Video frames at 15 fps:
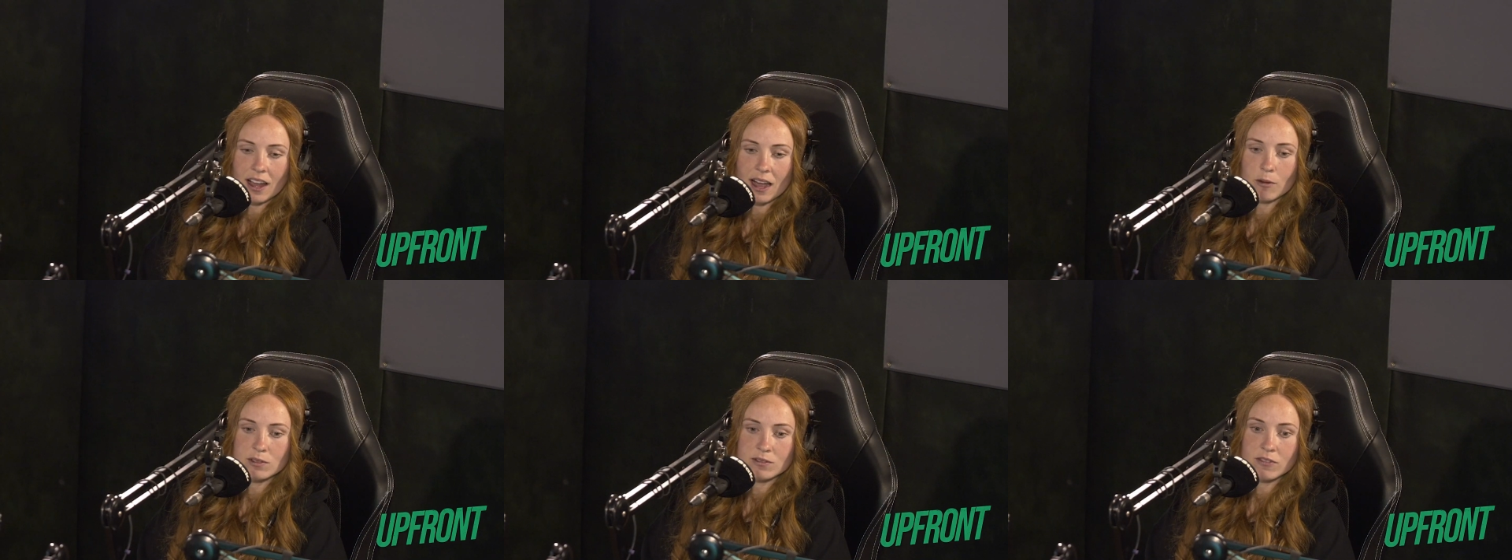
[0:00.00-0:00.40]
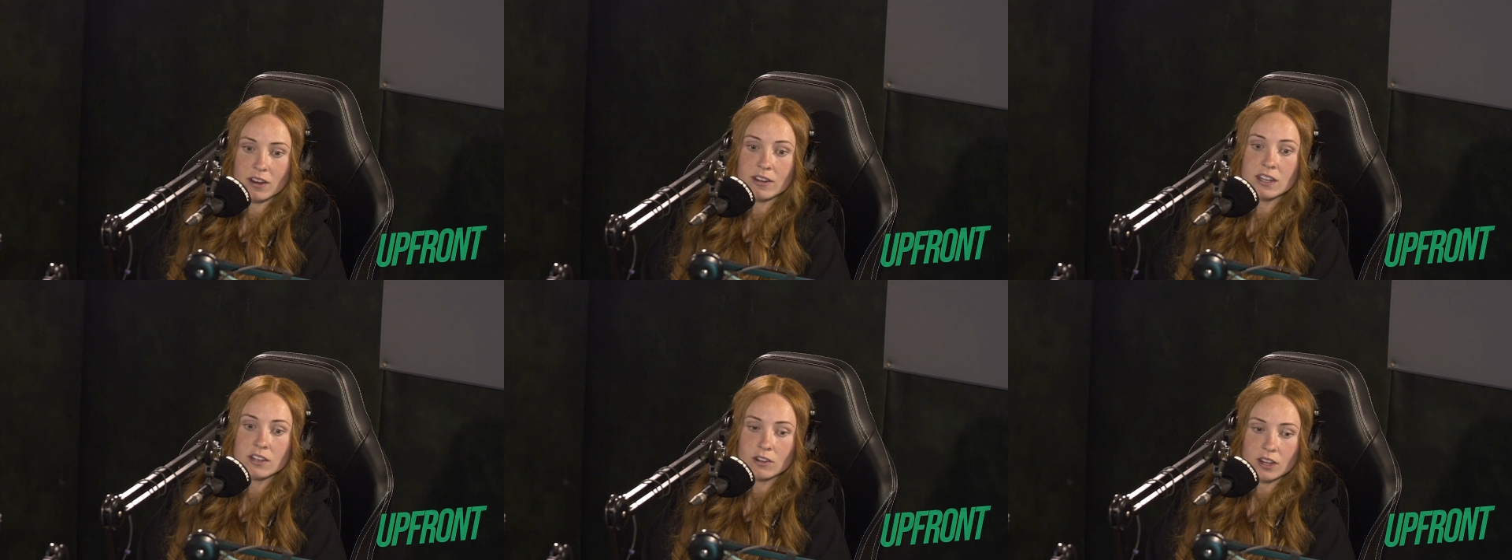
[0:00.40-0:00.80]
I was
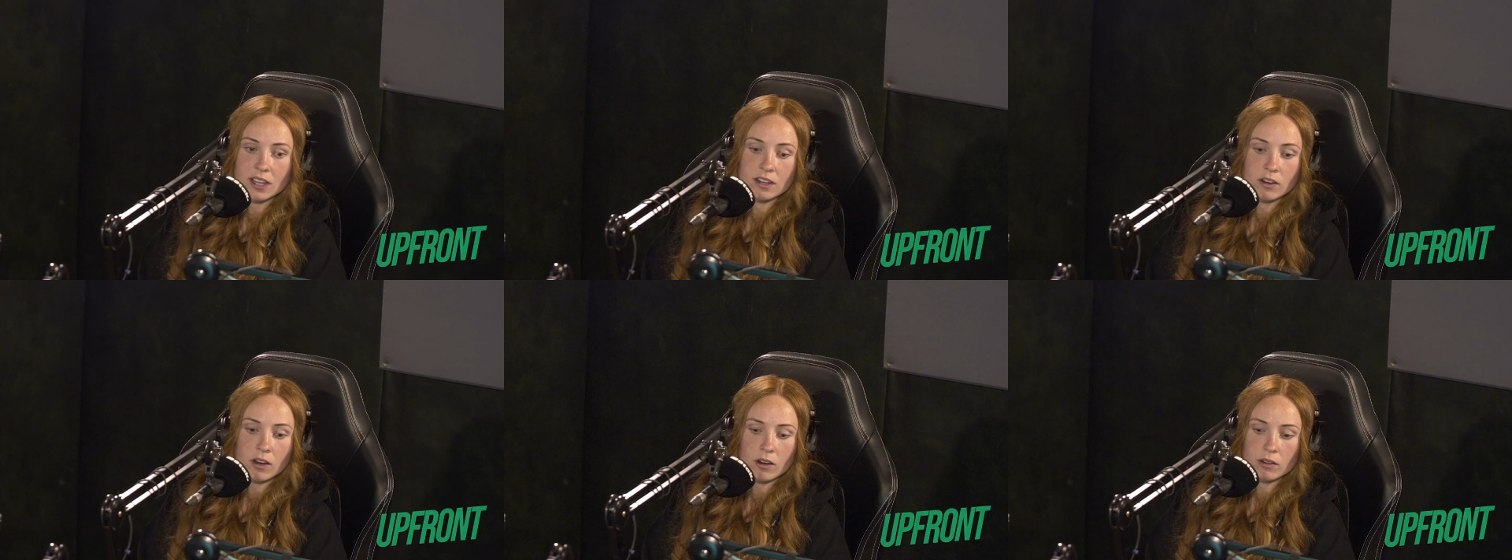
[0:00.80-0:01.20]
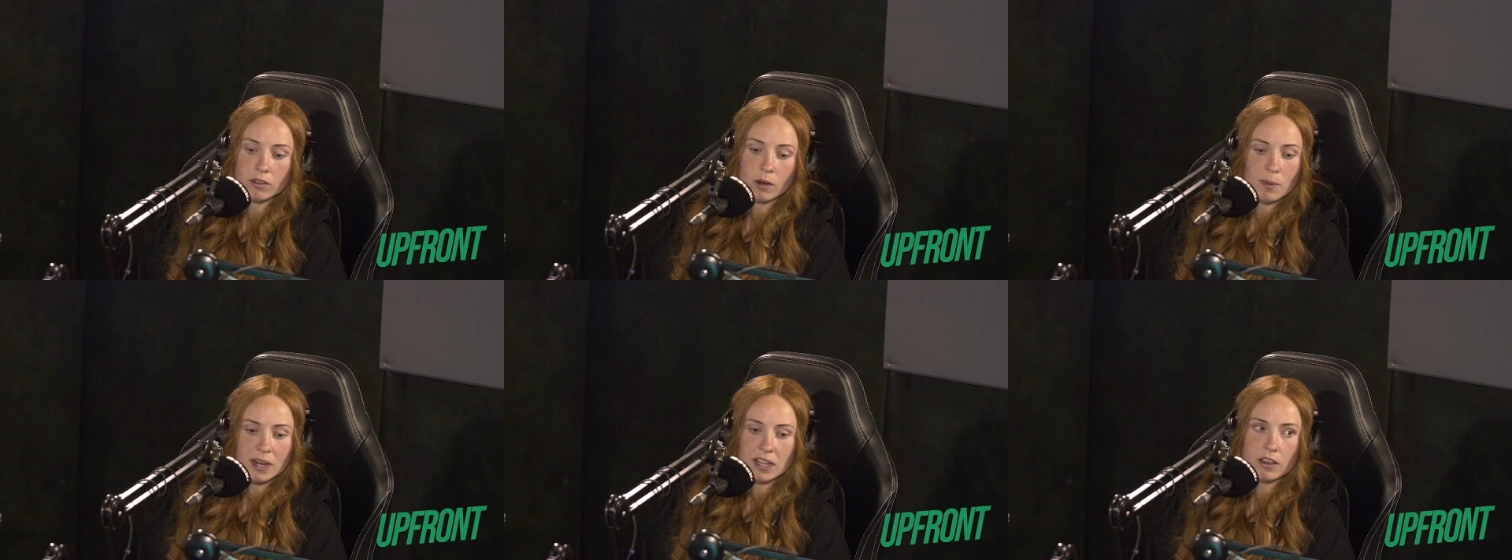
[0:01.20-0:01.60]
very lucky. Not
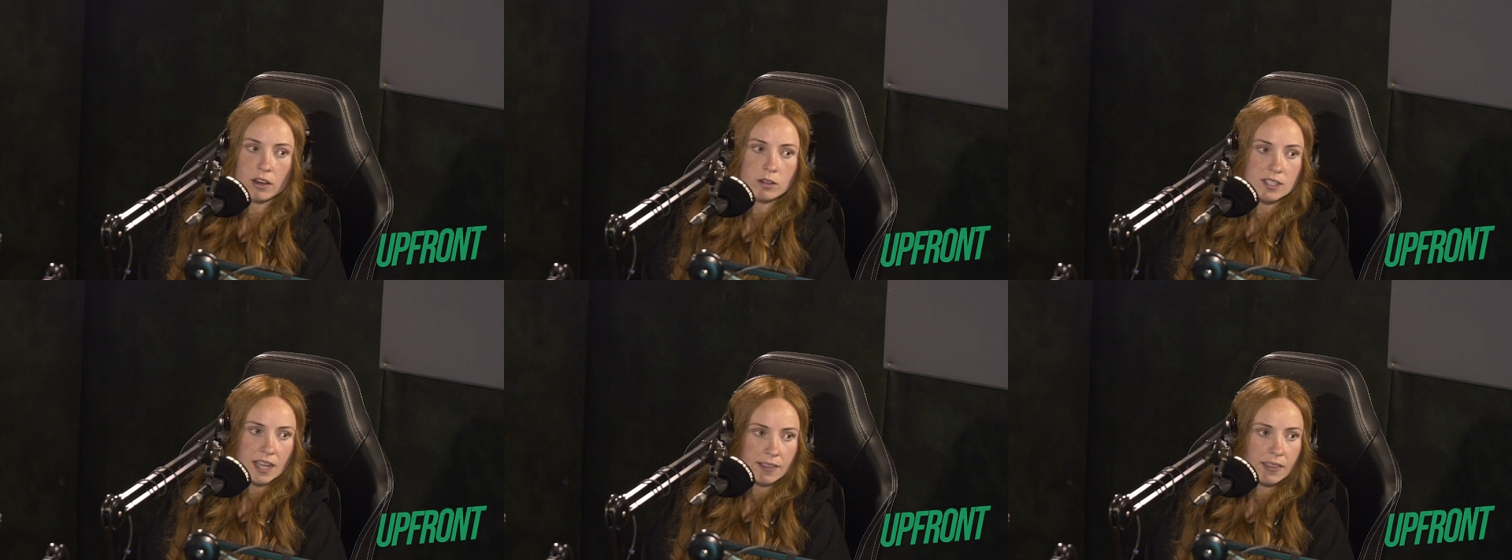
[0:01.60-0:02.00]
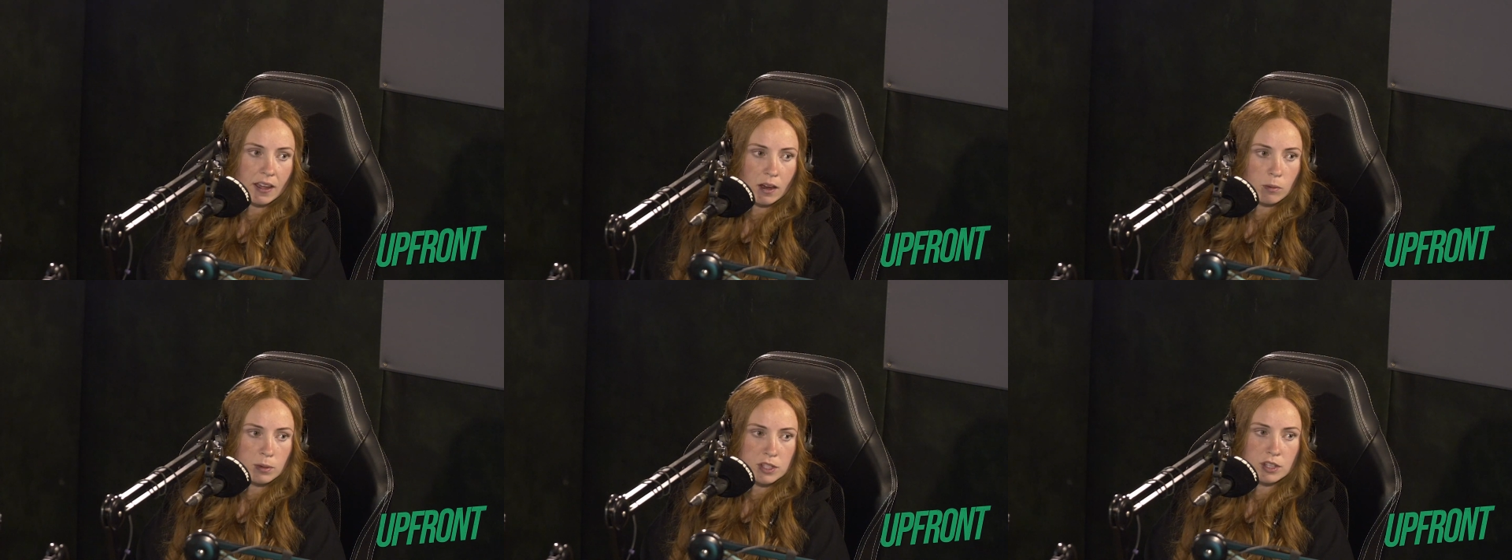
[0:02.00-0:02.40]
many girls had that
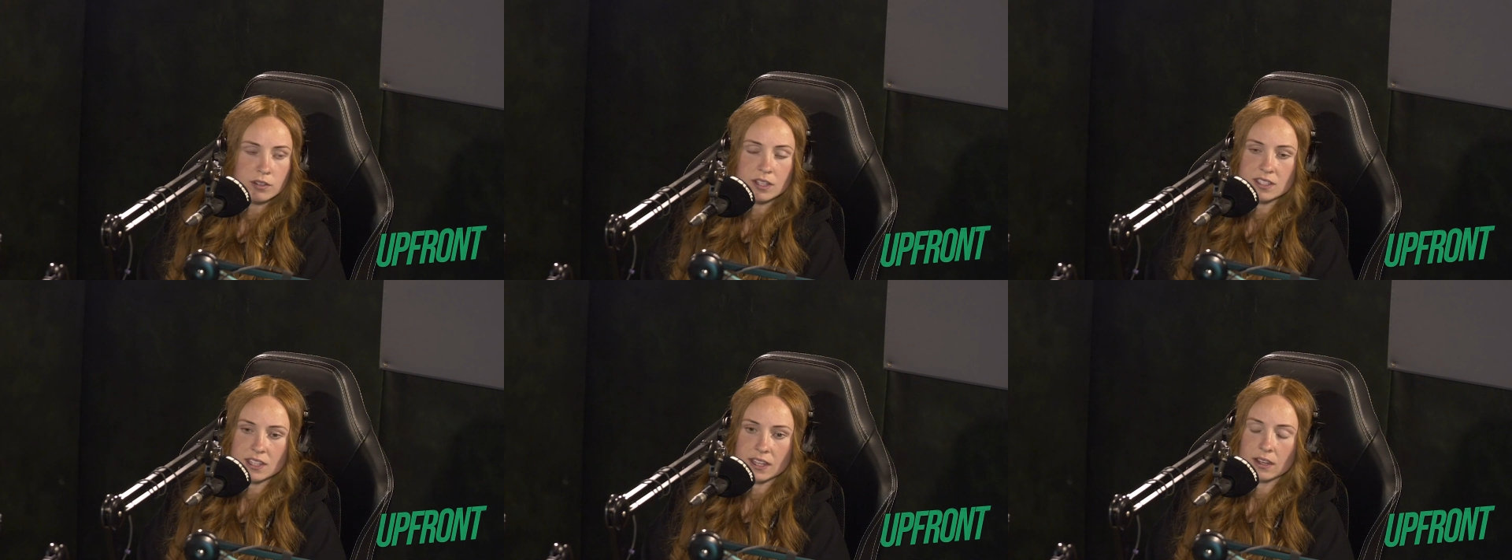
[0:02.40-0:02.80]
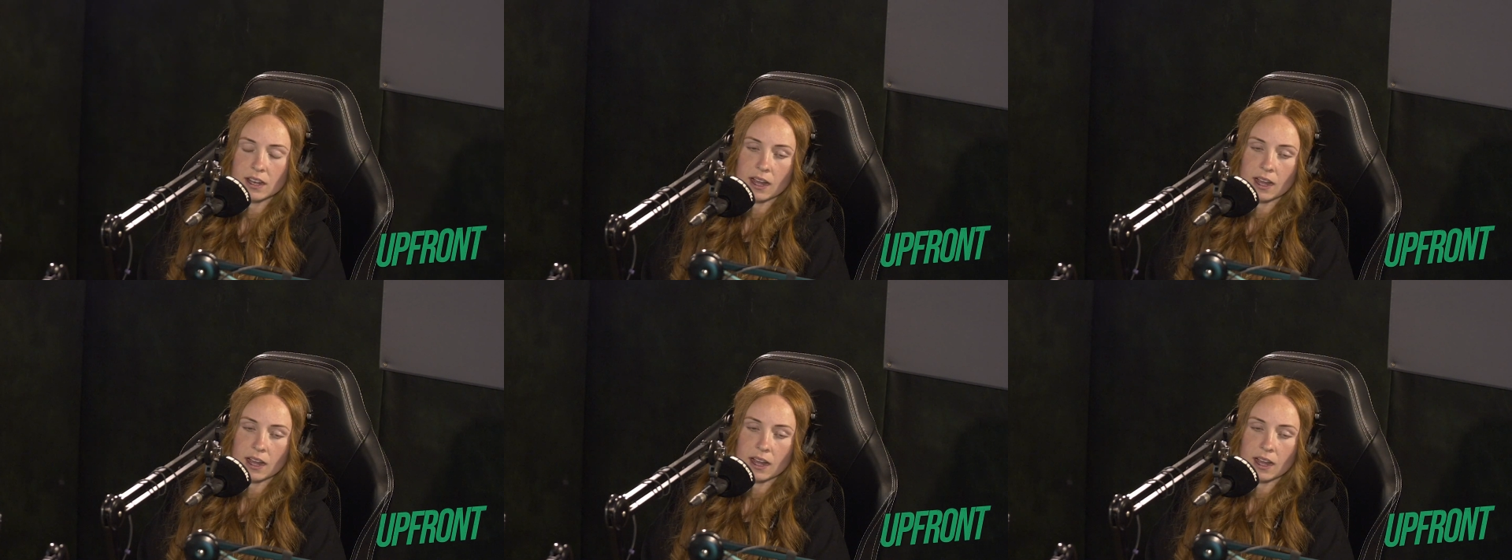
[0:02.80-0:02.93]
opportunity.